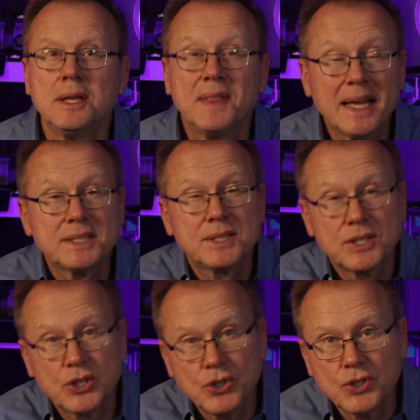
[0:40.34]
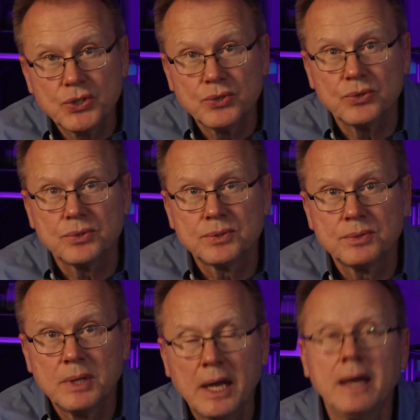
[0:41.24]
That's the good news.
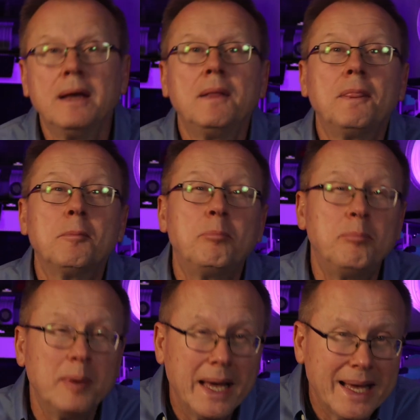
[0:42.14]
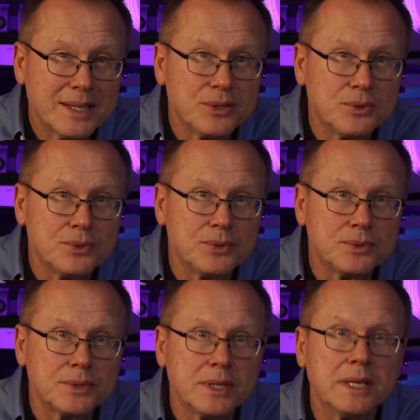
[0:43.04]
The bad
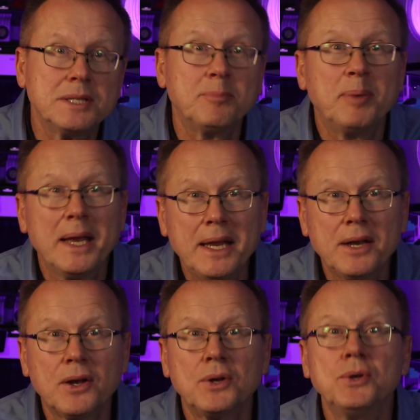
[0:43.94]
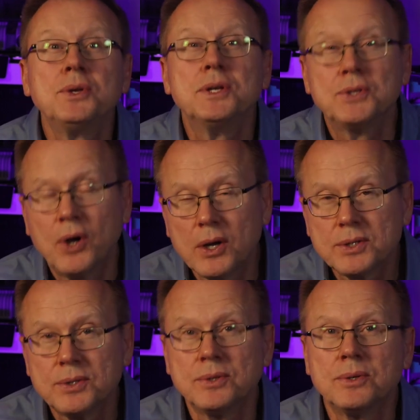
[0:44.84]
news, depending on who you
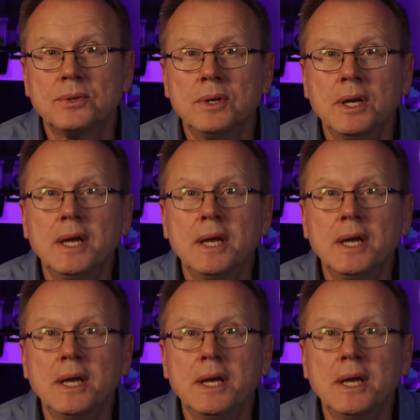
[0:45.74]
talk to,